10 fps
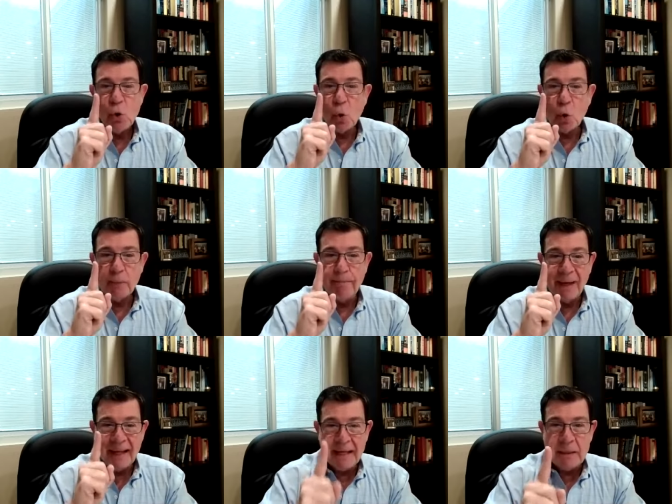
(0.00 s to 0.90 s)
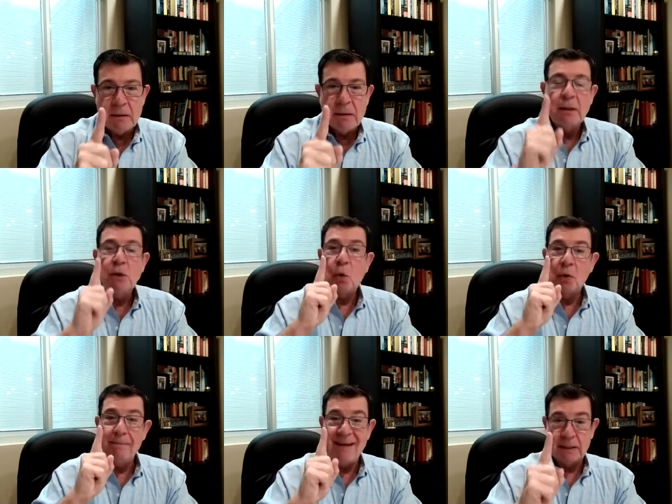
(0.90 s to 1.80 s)
or blend
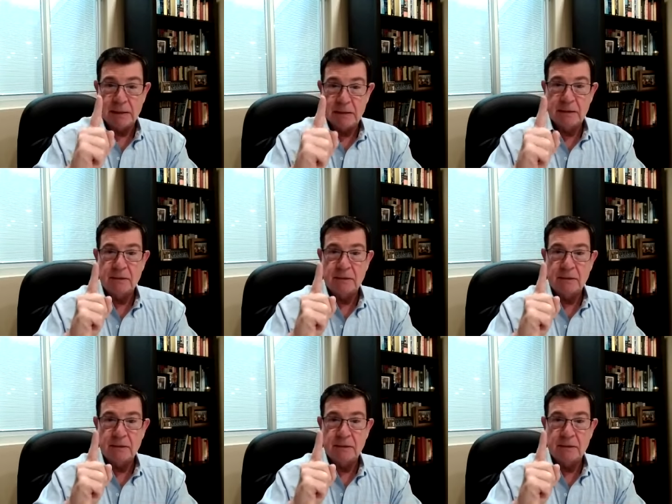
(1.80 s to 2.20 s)
or meld.